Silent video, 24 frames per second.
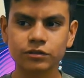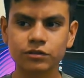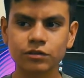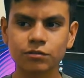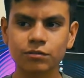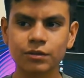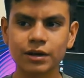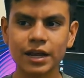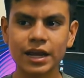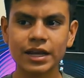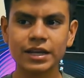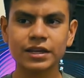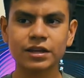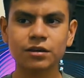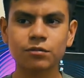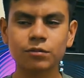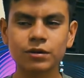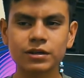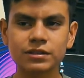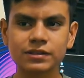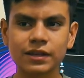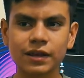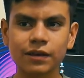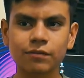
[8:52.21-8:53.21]
So what I did
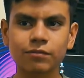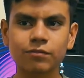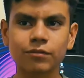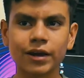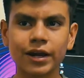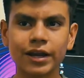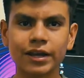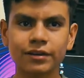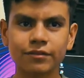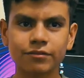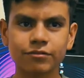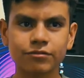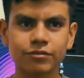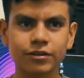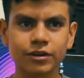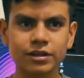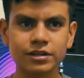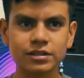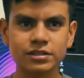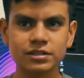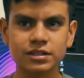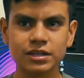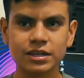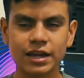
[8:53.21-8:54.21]
was I went
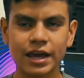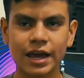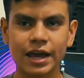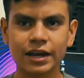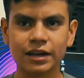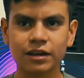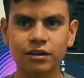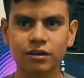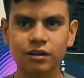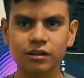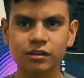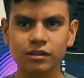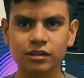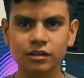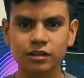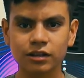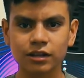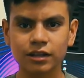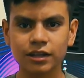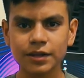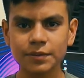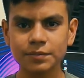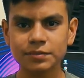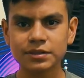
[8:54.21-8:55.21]
first and added all the
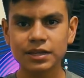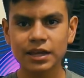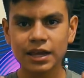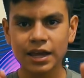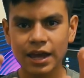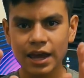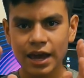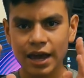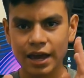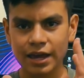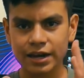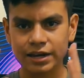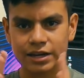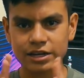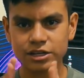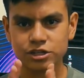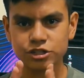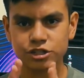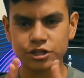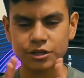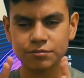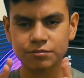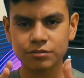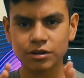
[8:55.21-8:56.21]
clips, and I
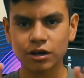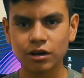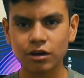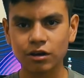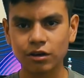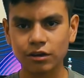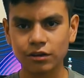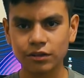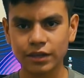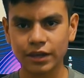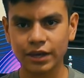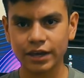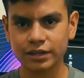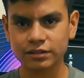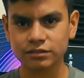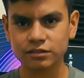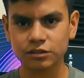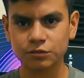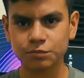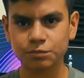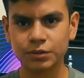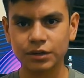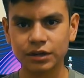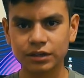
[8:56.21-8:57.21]
trimmed out all the
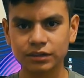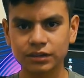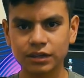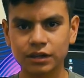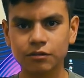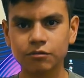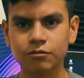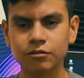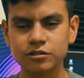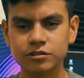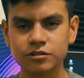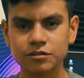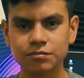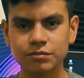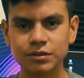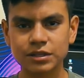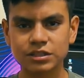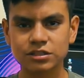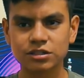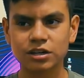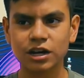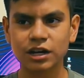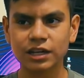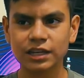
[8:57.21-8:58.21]
excess part that wasn't me
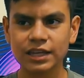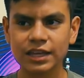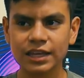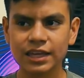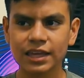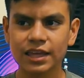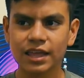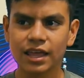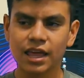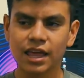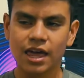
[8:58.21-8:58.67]
talking.